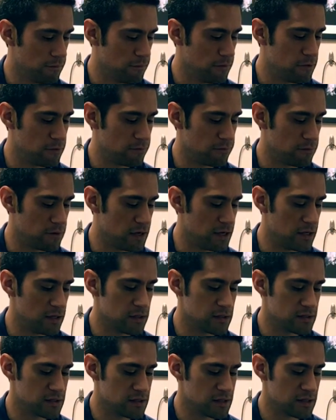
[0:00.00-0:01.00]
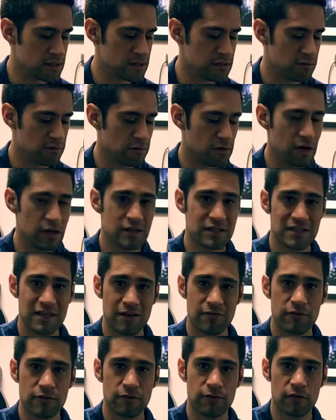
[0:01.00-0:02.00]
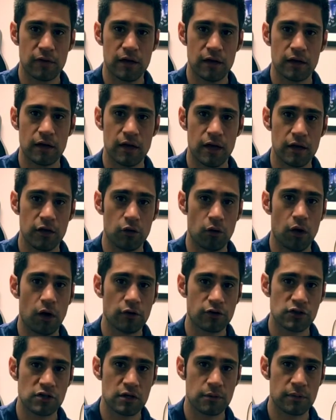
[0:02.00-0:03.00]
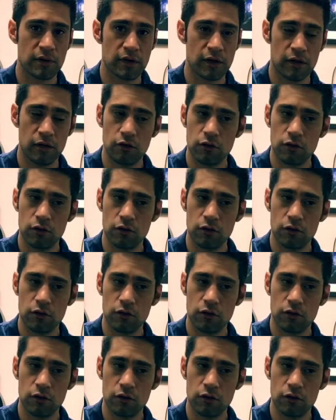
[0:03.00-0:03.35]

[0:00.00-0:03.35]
5th fret, 6th fret, 7th fret, and you alternate pick it.